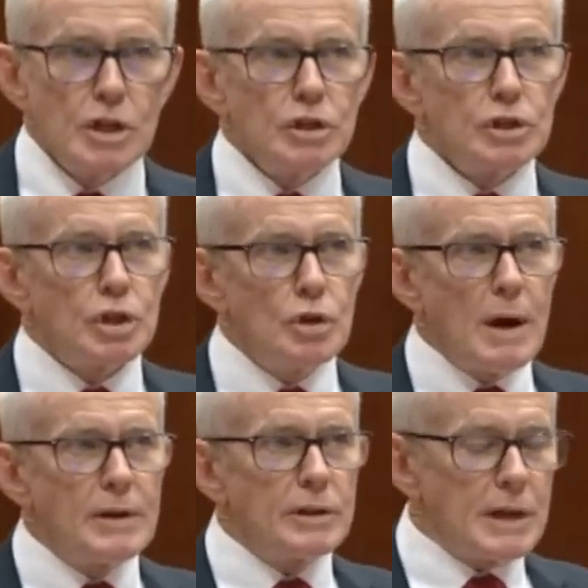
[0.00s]

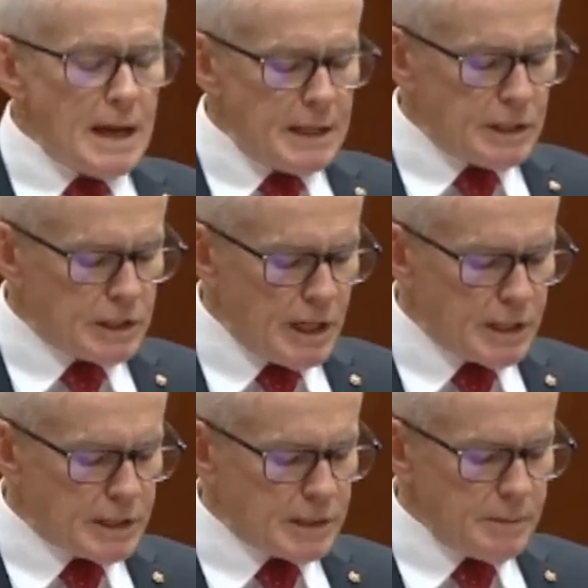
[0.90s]

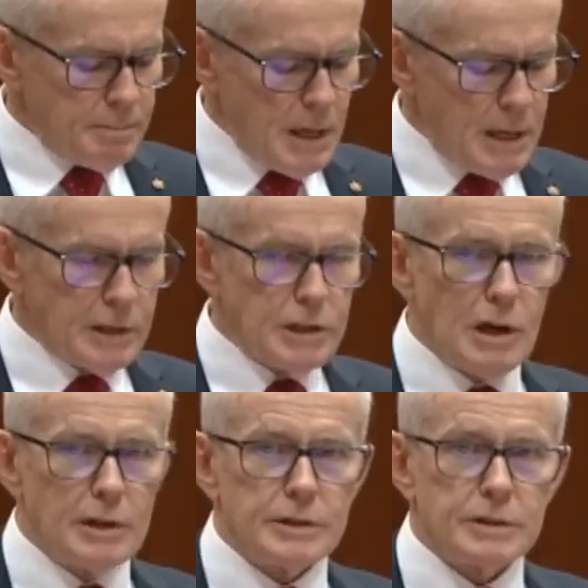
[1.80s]
$286 million
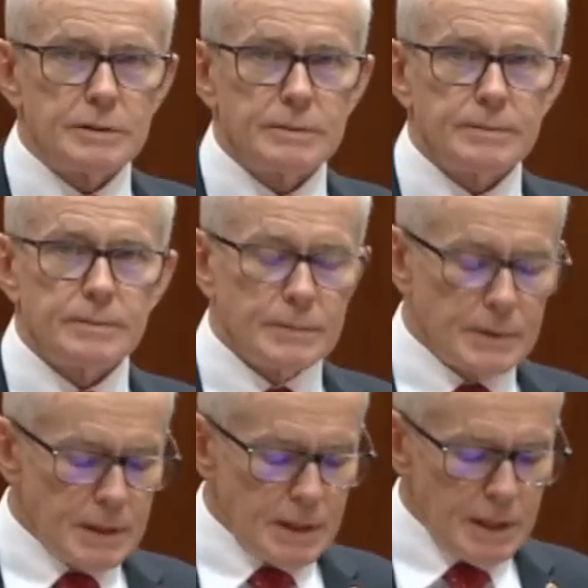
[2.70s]

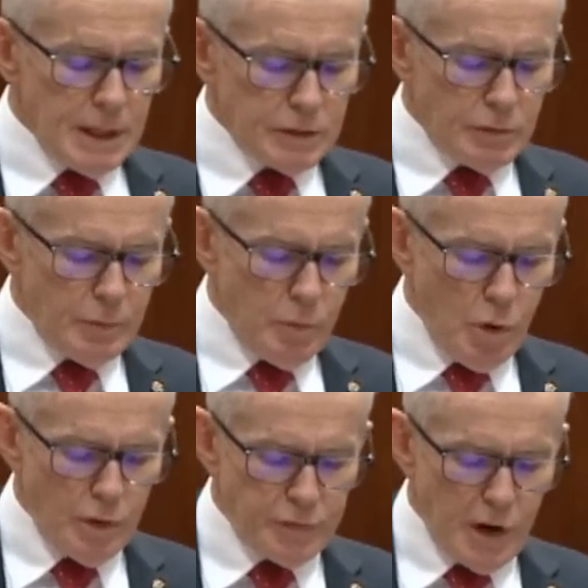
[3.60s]
is
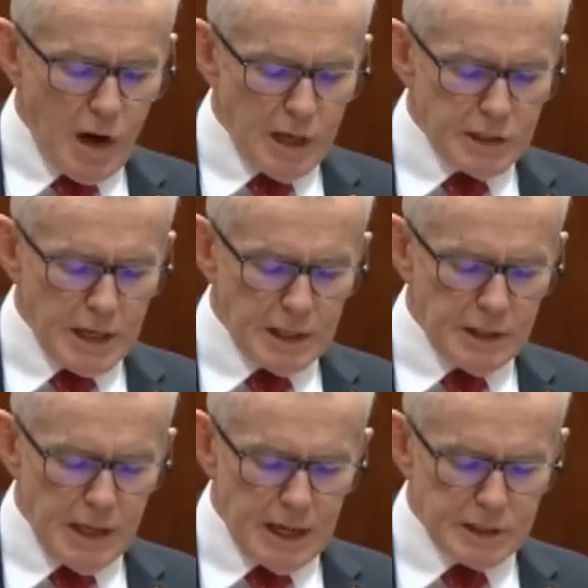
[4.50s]
reward for hijacking
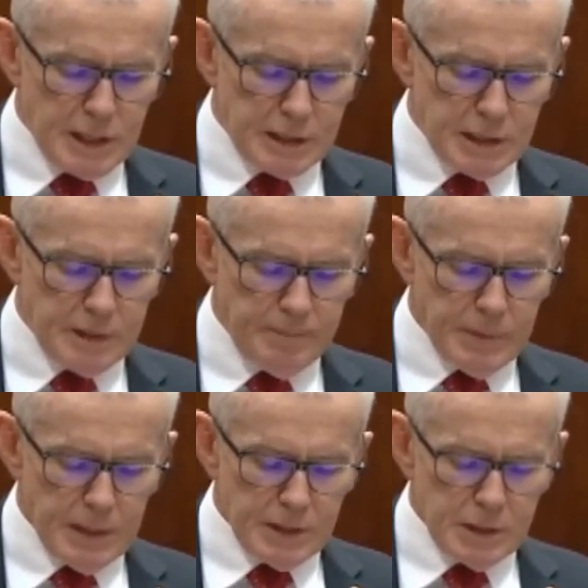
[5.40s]
the arts sector
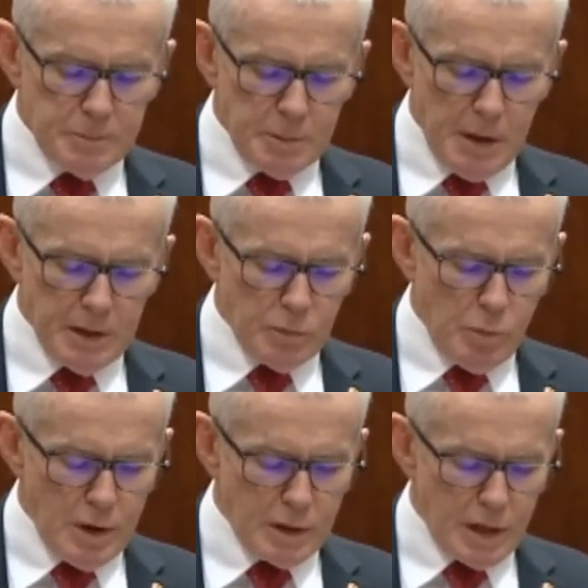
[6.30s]
to promote a
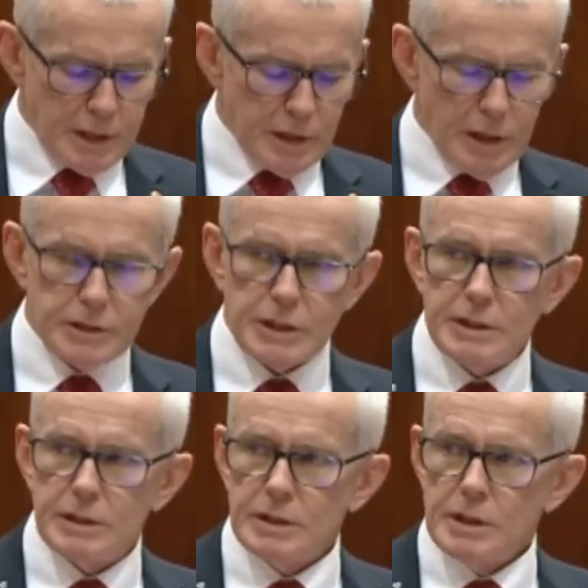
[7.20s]
woke ideology
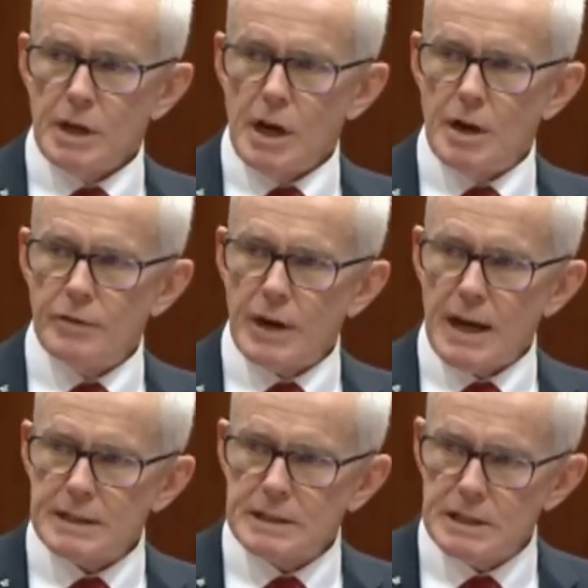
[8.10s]
over an
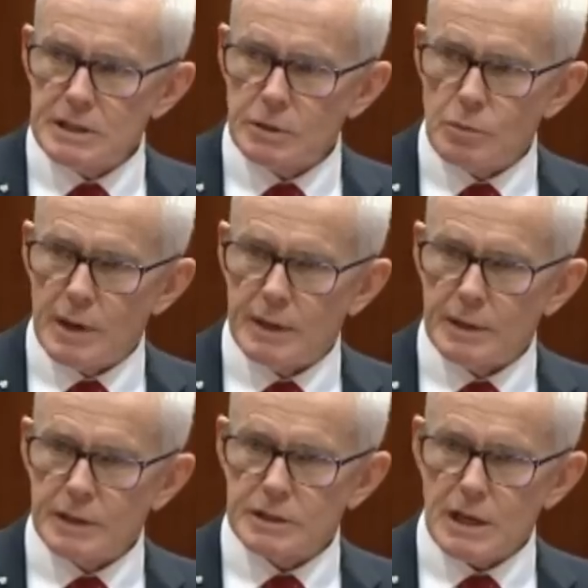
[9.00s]
artistic one.
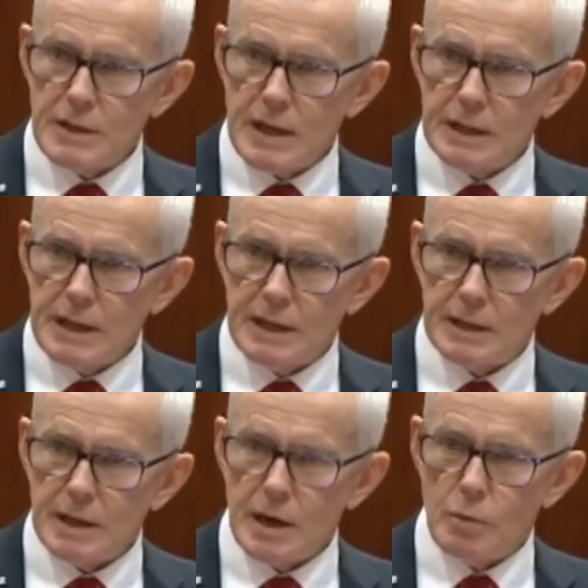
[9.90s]
I'll say that again,
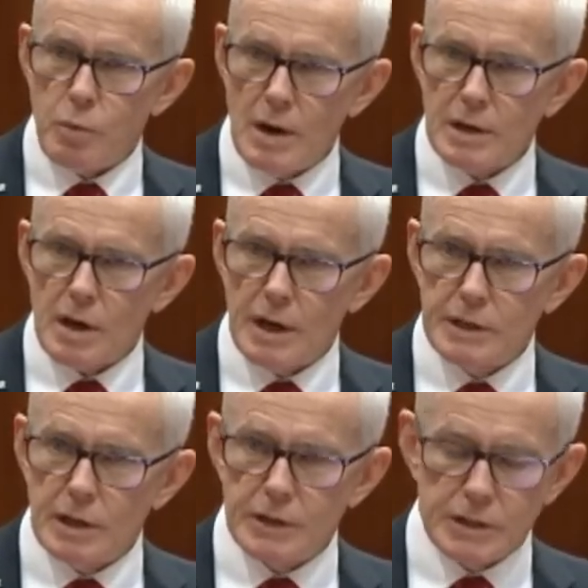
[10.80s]
a woke
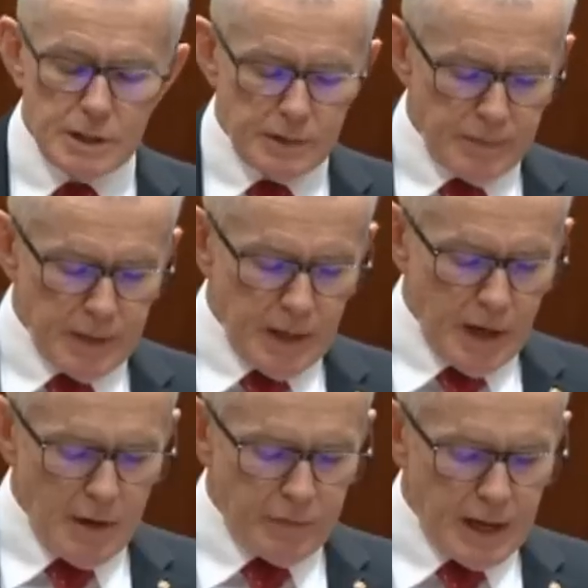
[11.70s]
ideology
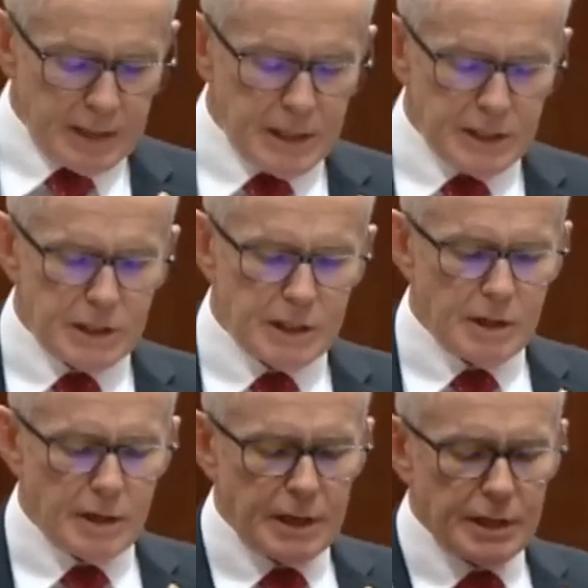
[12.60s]
over an artistic
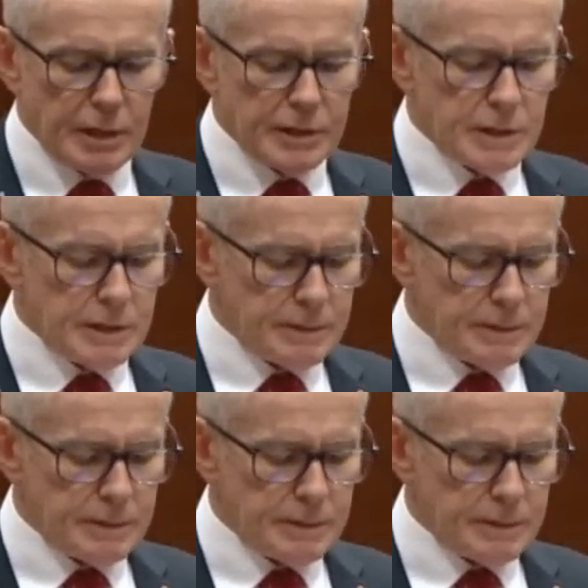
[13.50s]
ideology,